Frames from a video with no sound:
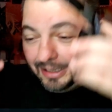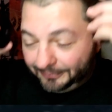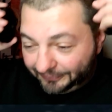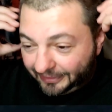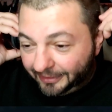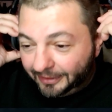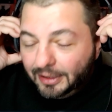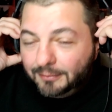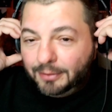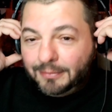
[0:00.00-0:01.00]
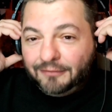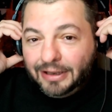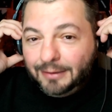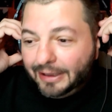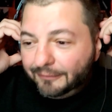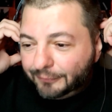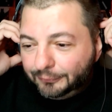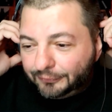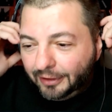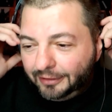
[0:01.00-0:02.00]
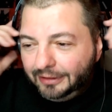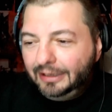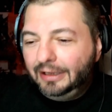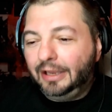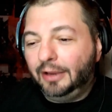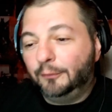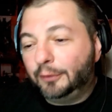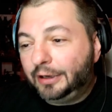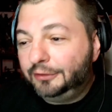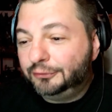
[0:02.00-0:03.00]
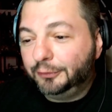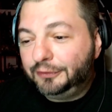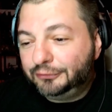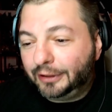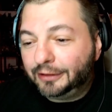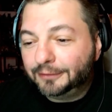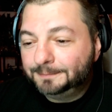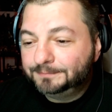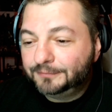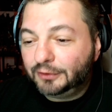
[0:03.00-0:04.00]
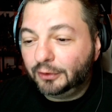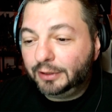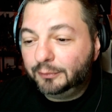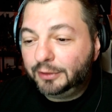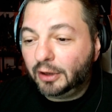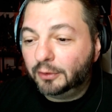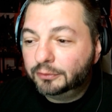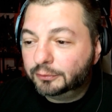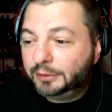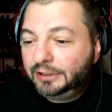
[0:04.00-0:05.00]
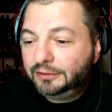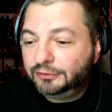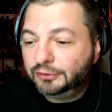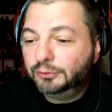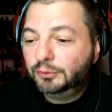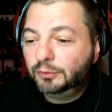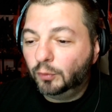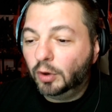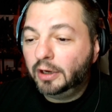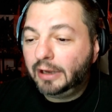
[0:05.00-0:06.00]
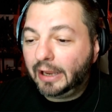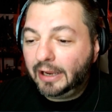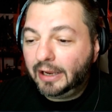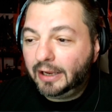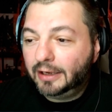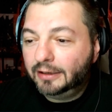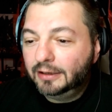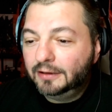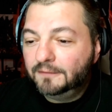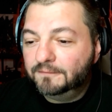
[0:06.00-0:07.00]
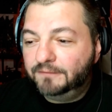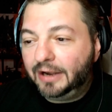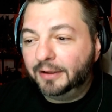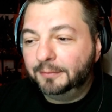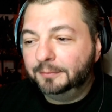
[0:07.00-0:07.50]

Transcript: I'm just going to put my Venom headphones on, and we're going to enjoy this trailer. So here we go. Three, two, one, and Venom.